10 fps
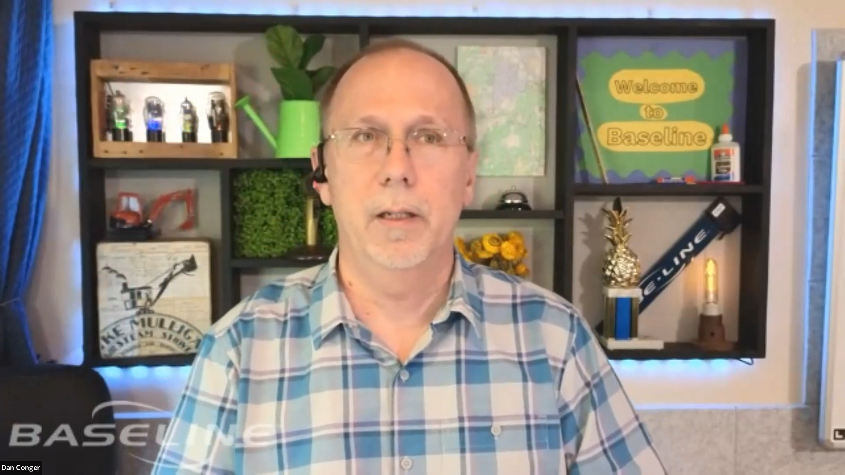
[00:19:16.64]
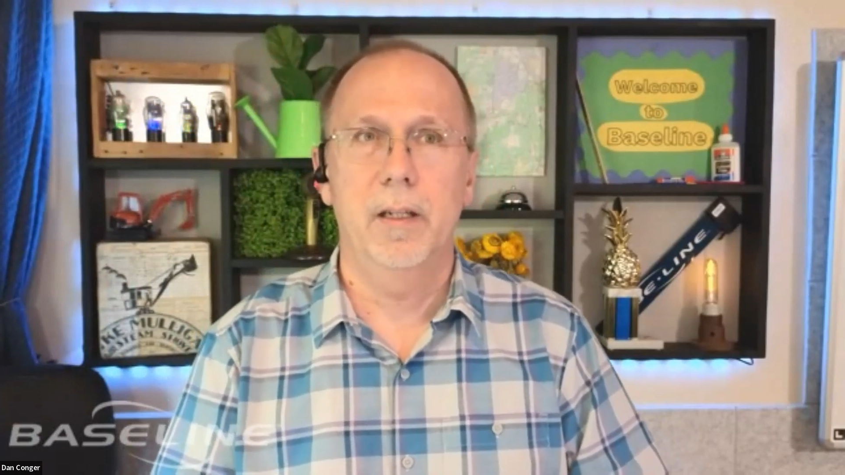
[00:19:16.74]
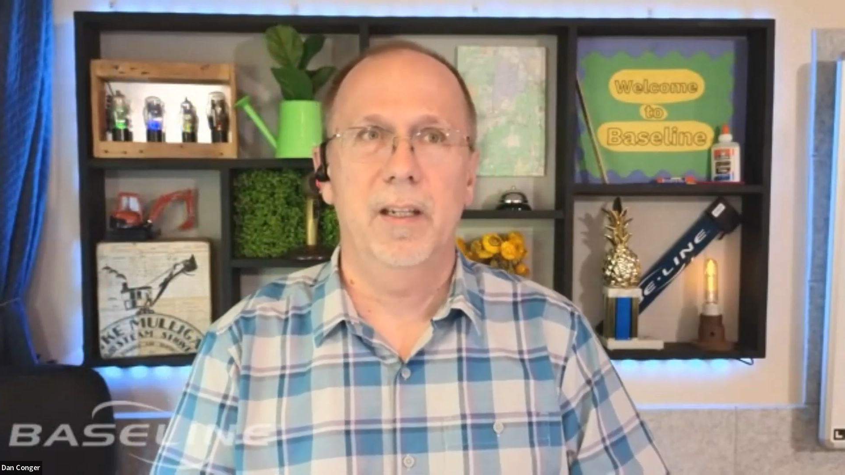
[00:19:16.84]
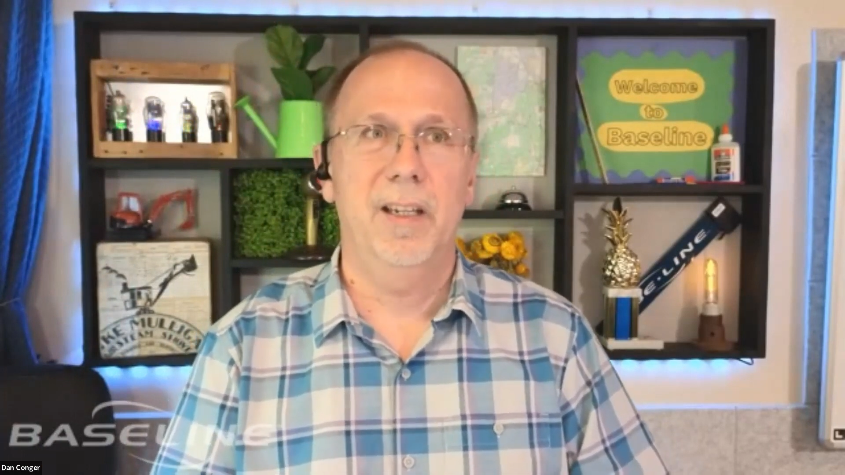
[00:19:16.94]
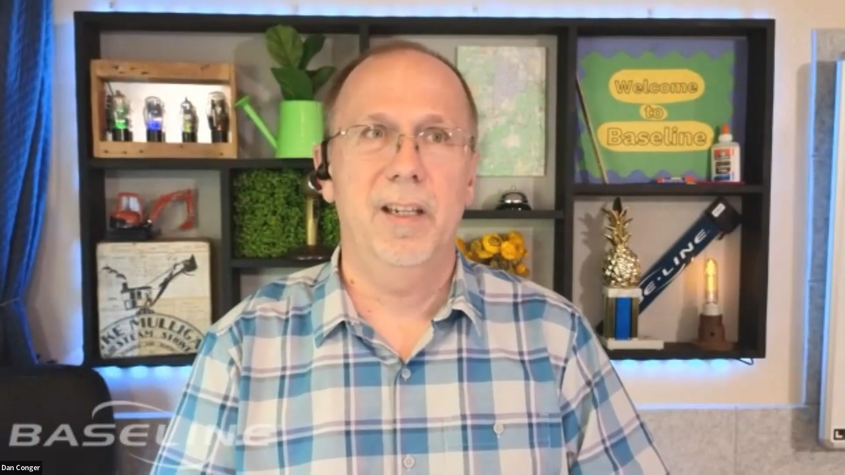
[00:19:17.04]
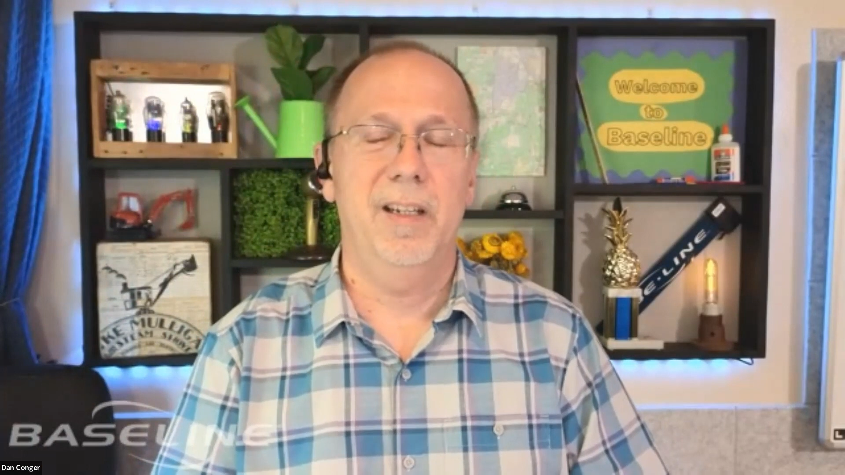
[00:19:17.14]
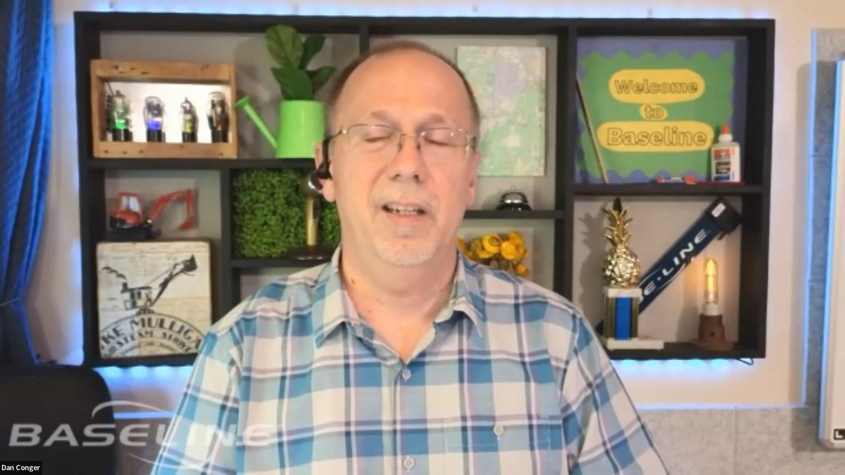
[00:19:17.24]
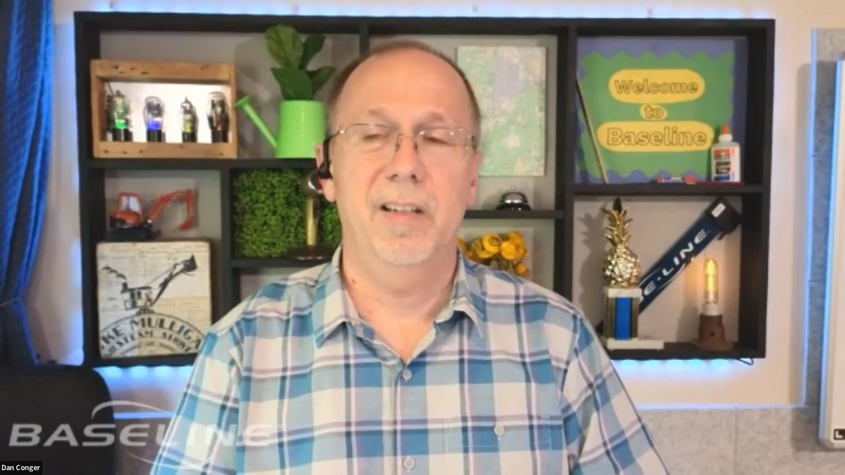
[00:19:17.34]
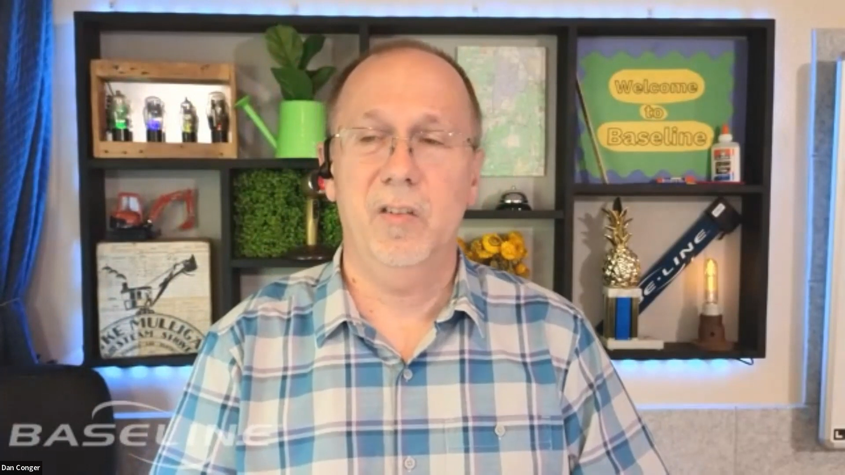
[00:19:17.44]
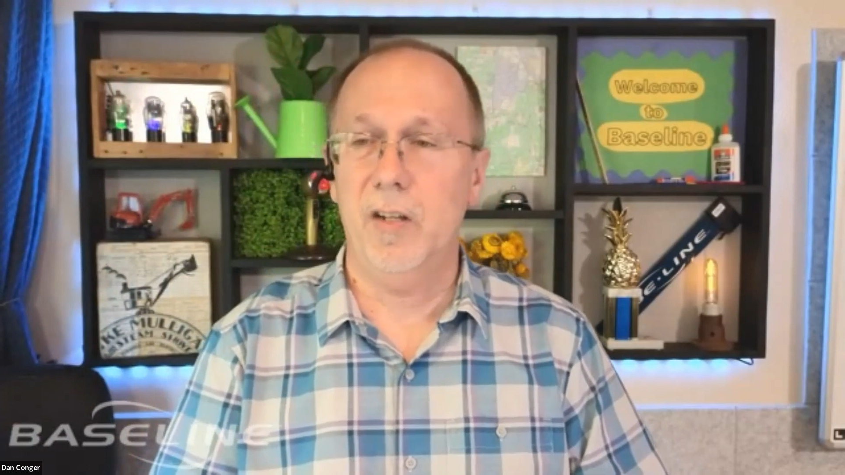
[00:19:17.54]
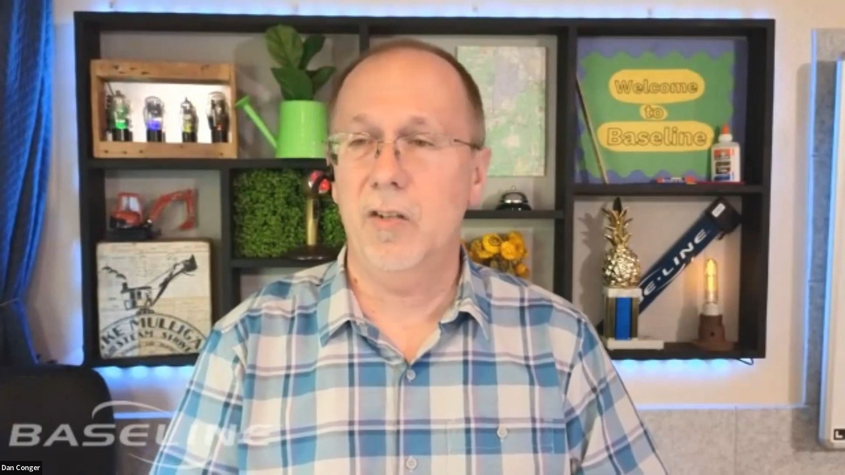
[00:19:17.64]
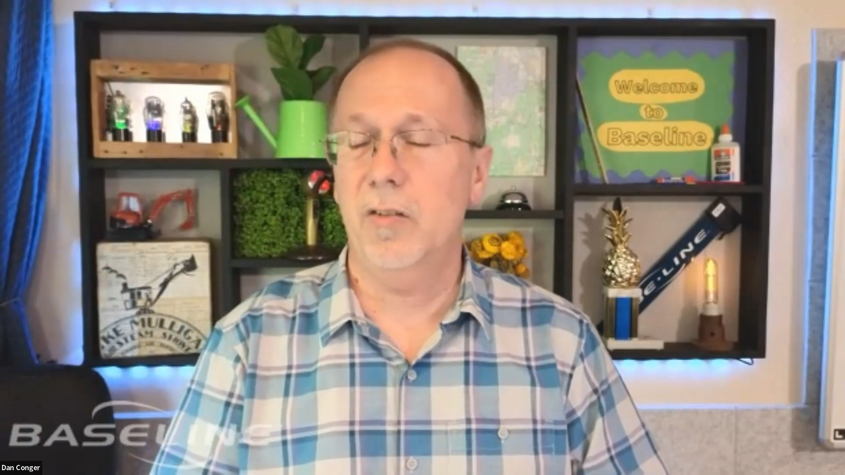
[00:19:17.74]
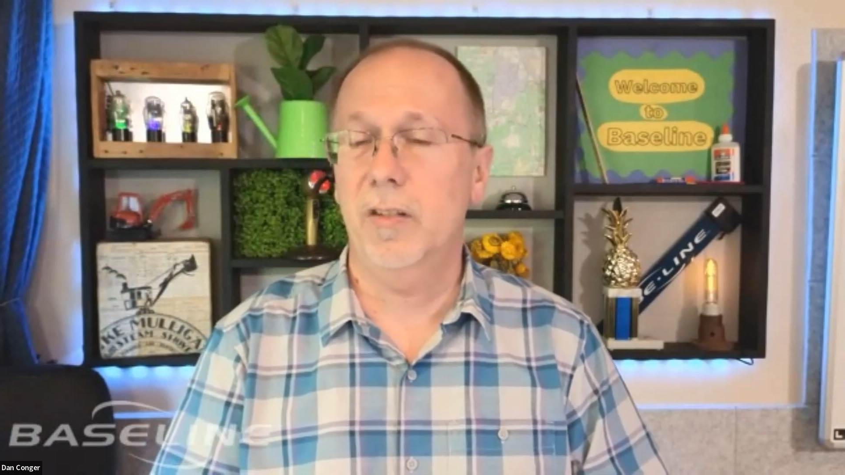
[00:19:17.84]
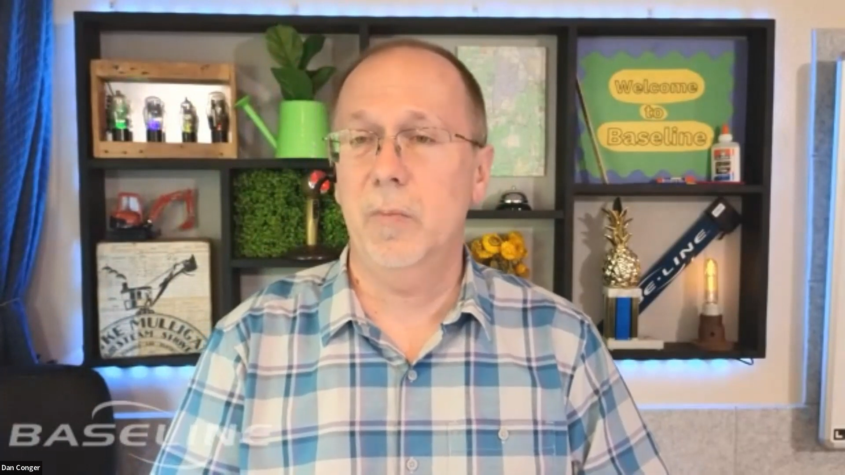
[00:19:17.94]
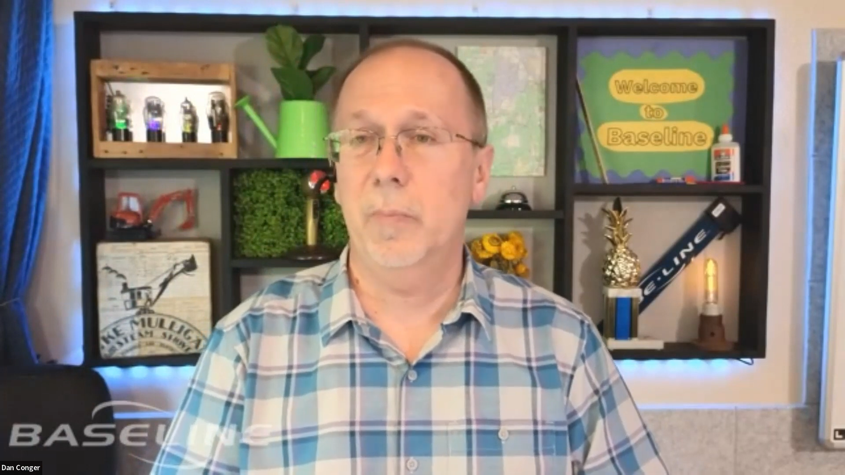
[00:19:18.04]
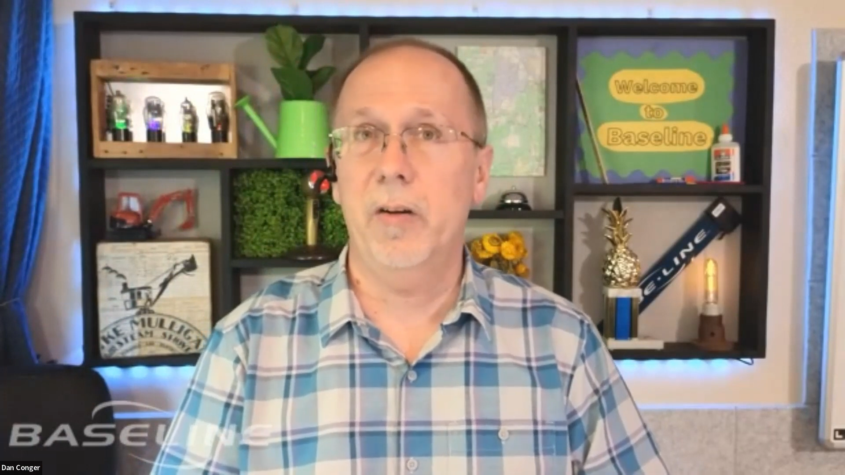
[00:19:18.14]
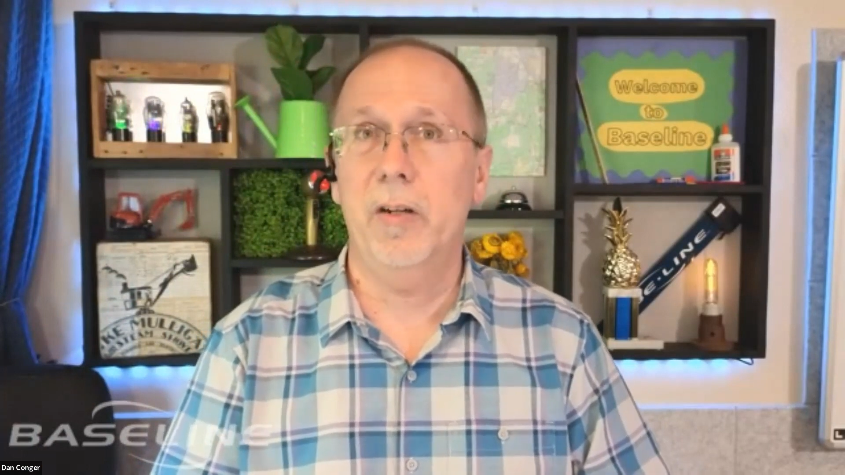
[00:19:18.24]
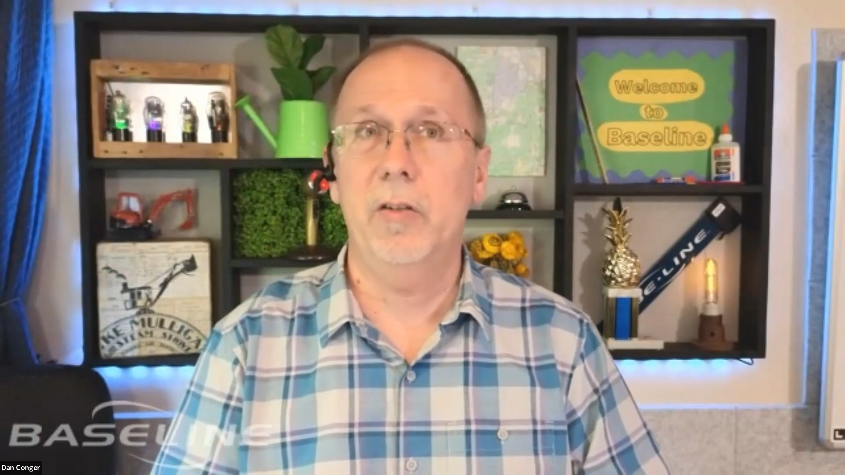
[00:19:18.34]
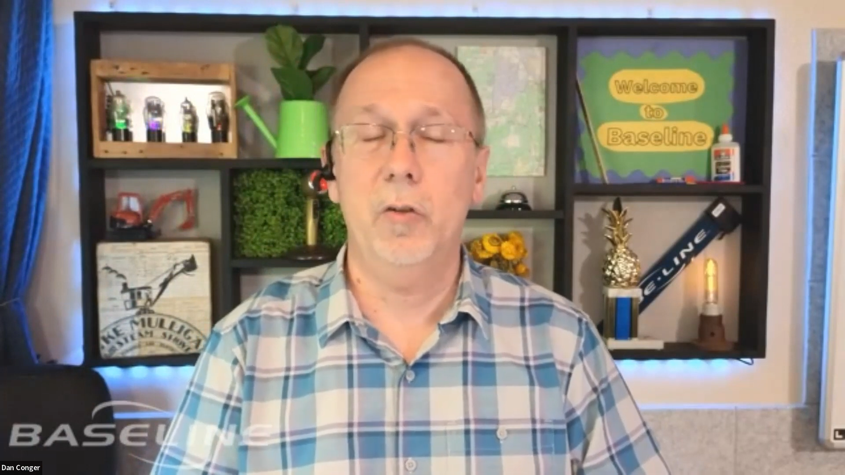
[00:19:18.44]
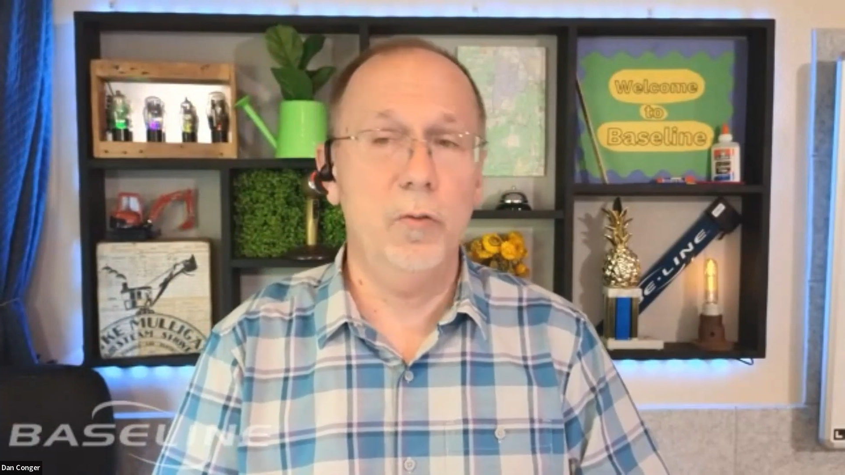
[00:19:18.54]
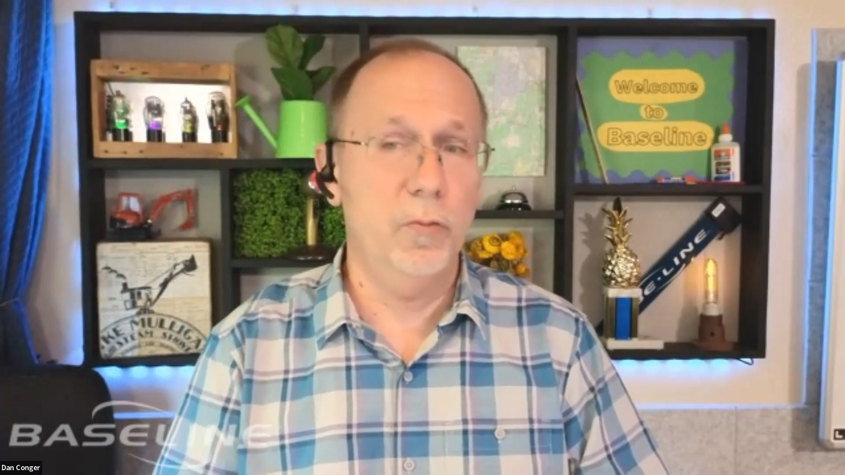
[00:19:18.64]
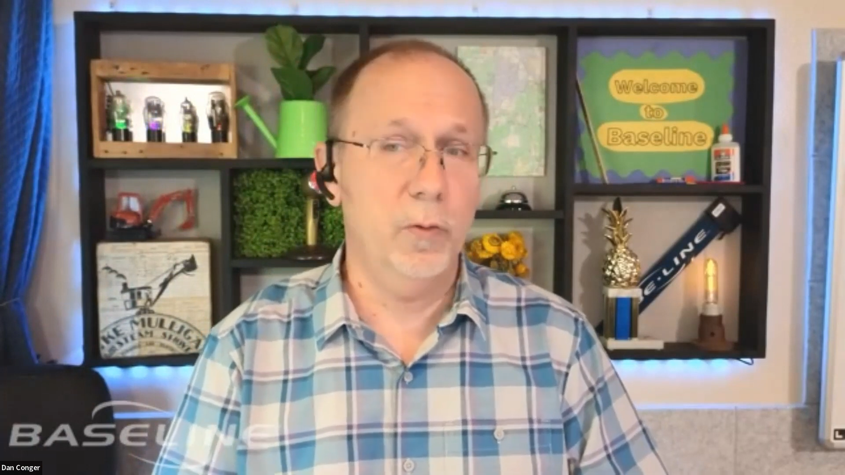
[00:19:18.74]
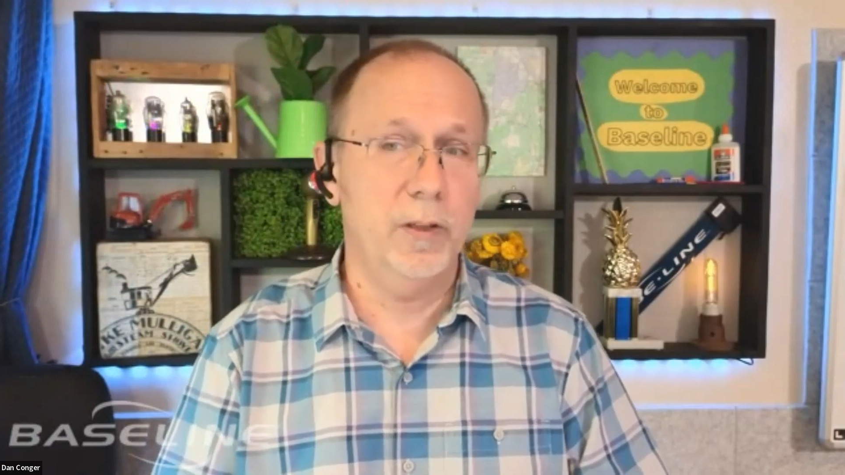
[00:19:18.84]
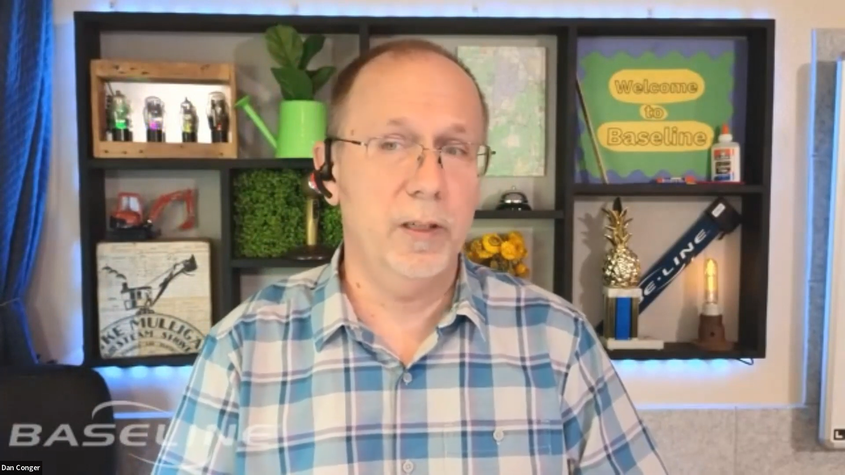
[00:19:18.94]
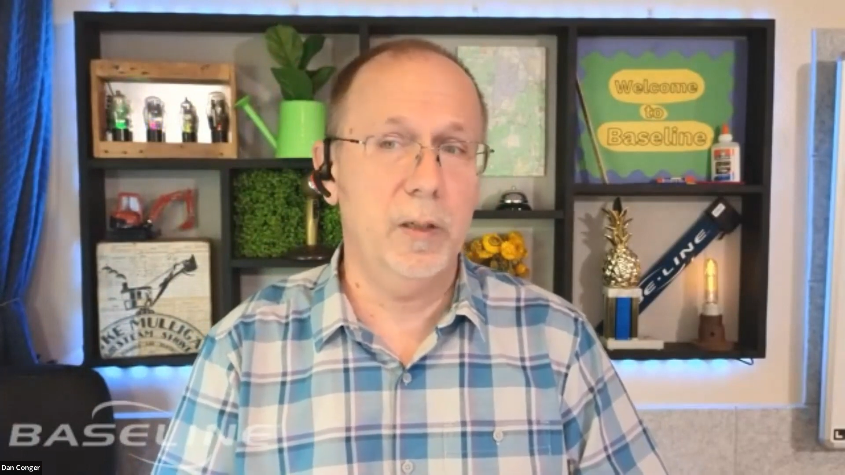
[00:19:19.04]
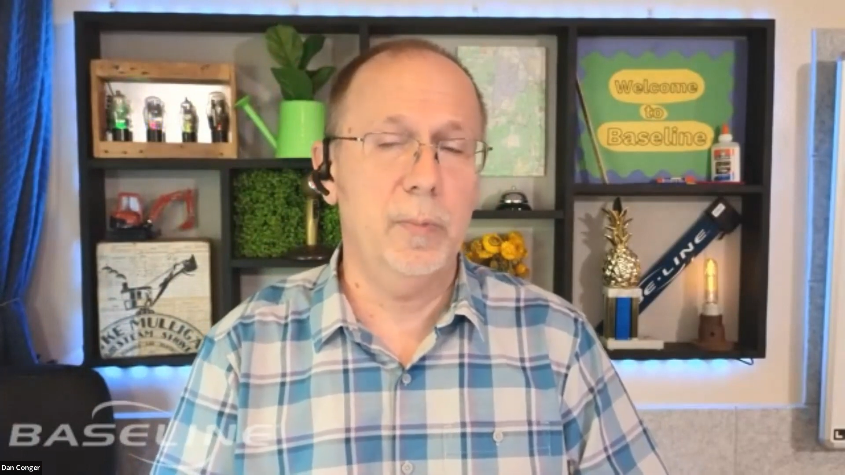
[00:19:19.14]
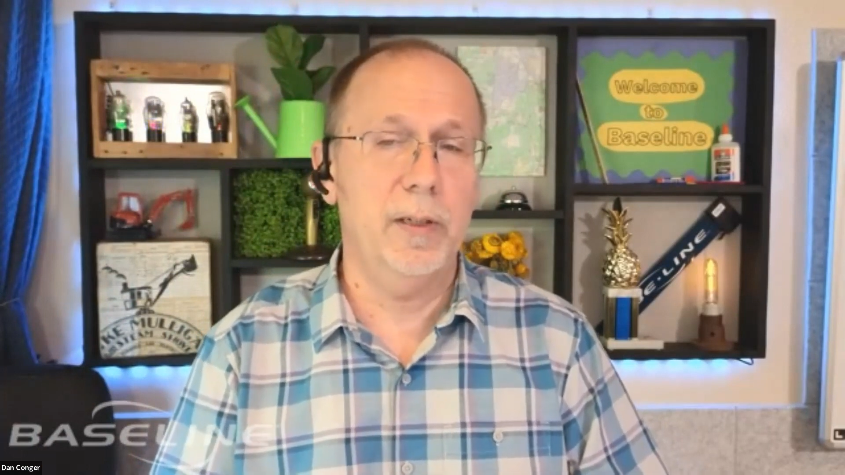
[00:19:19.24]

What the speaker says: and a sensor that's buried 2 foot deep